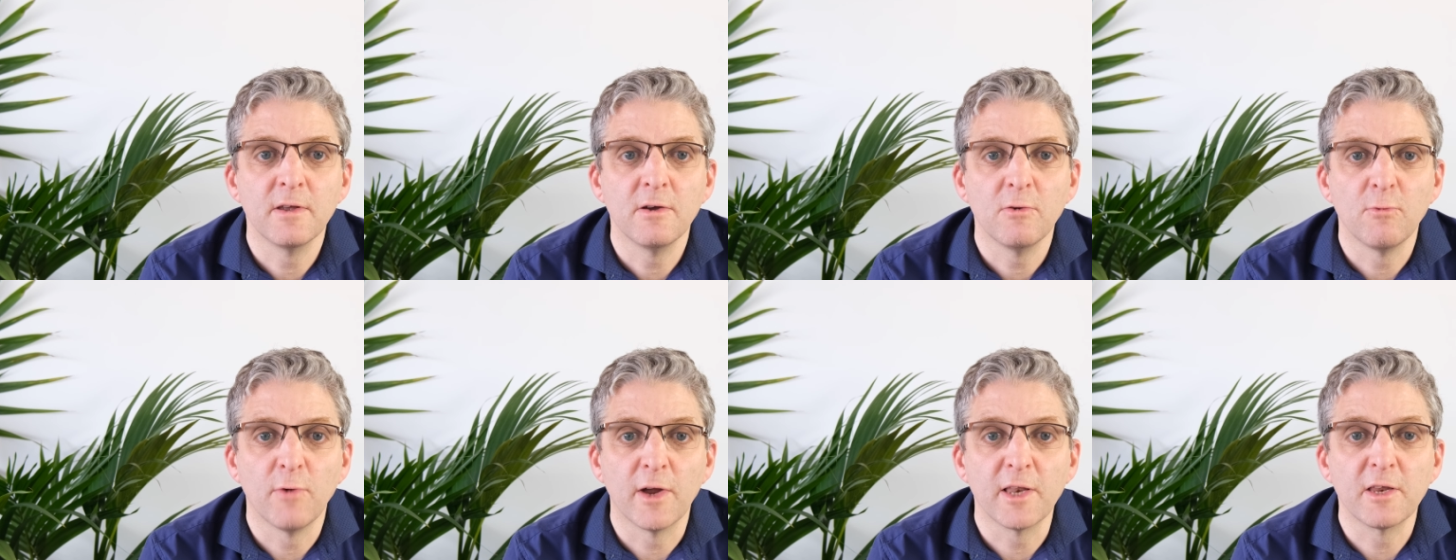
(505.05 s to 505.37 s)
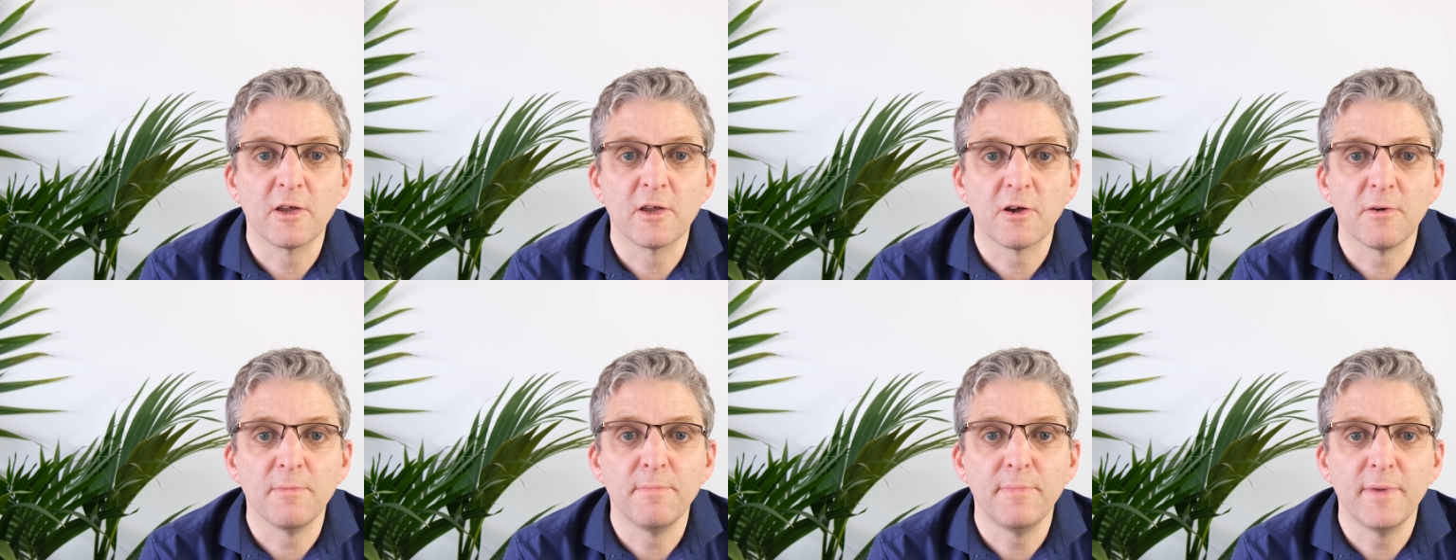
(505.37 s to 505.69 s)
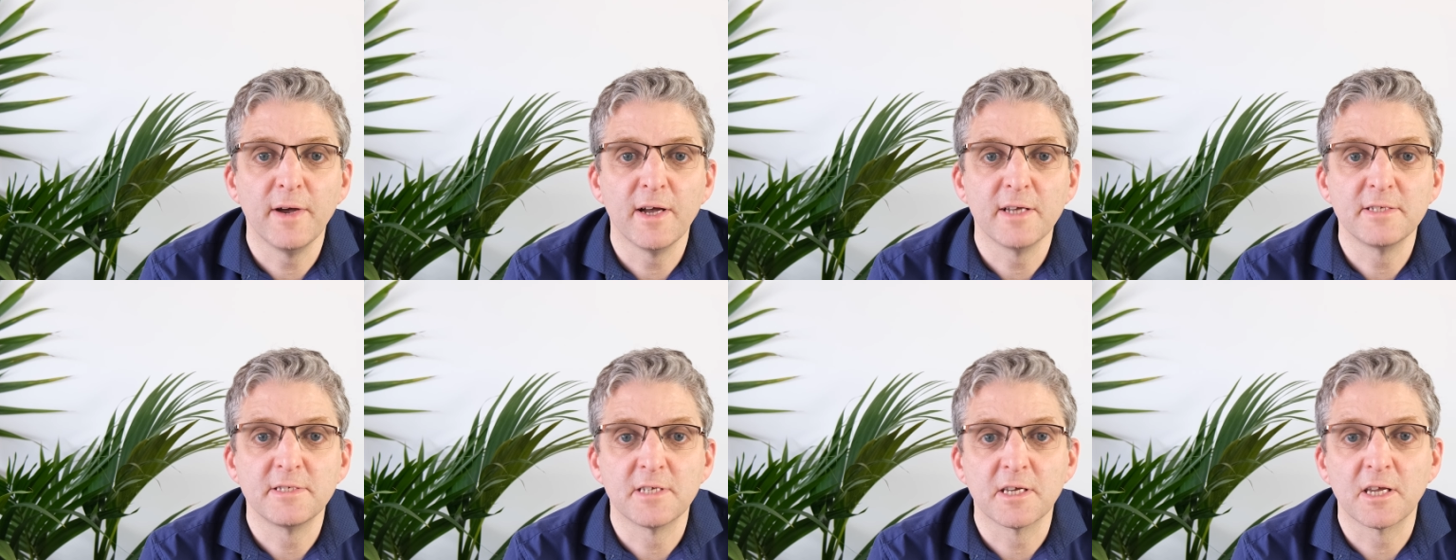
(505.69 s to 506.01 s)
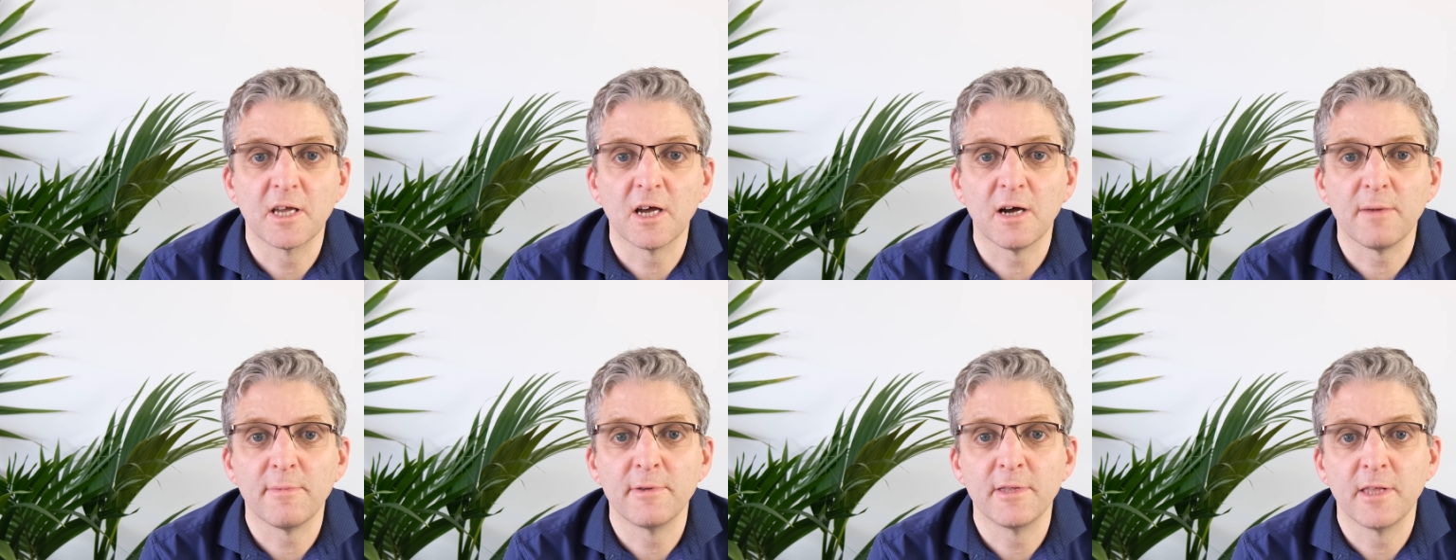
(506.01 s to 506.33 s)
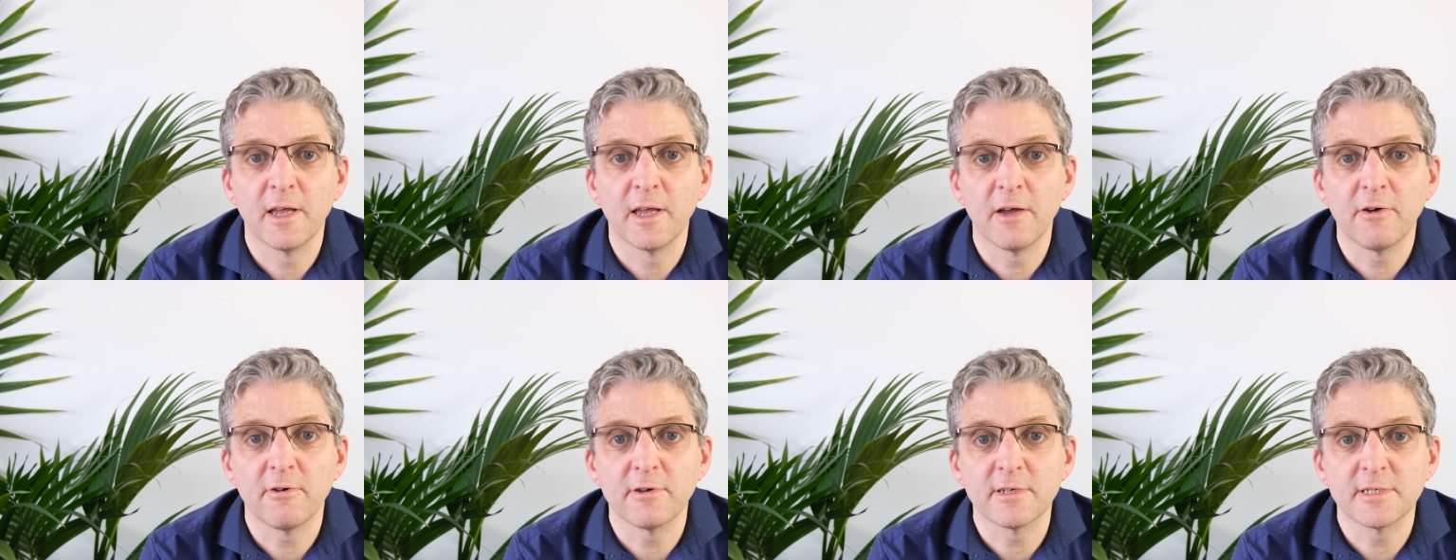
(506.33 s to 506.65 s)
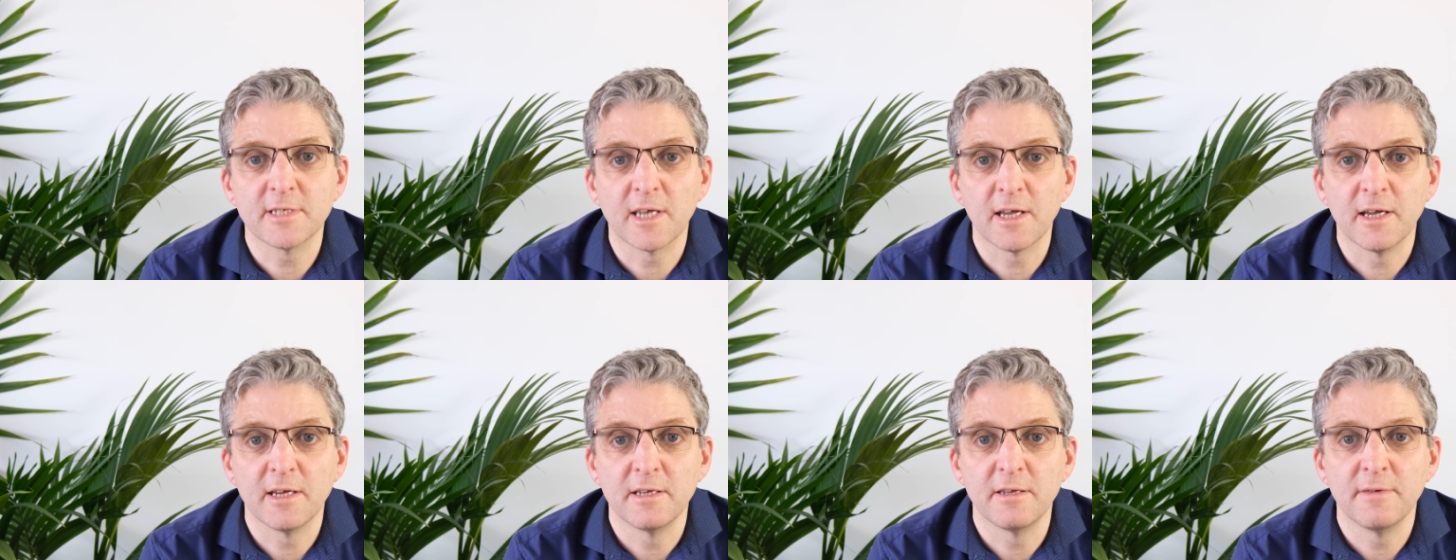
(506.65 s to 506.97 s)
when compared to carbon
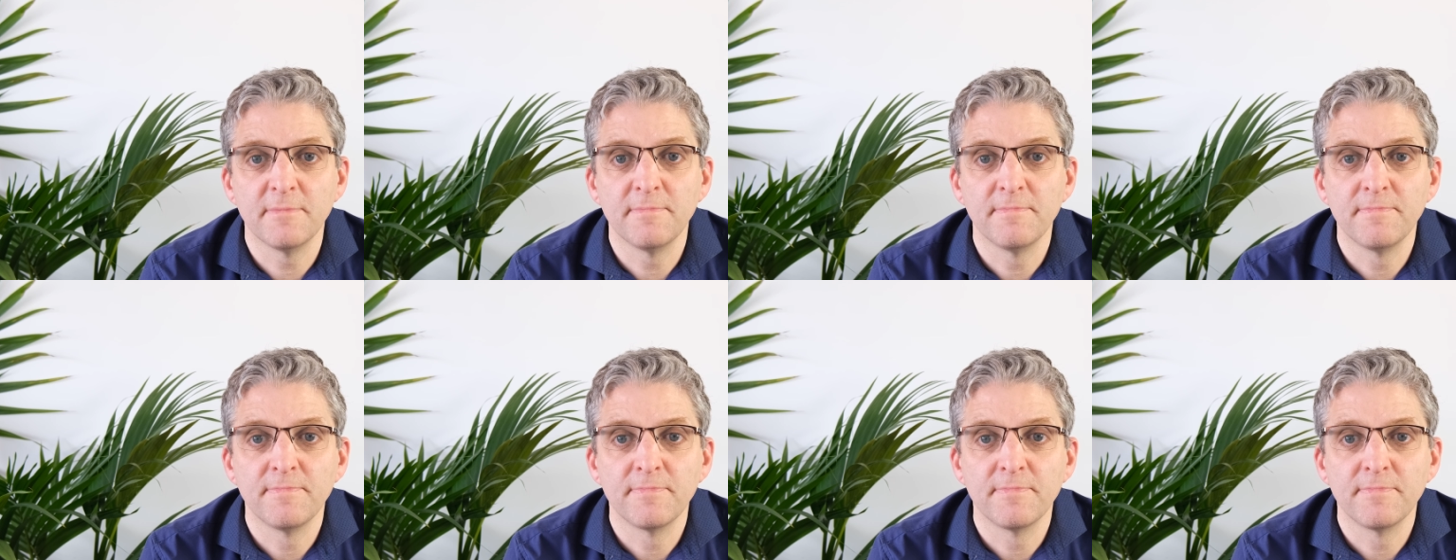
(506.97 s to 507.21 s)
dioxide.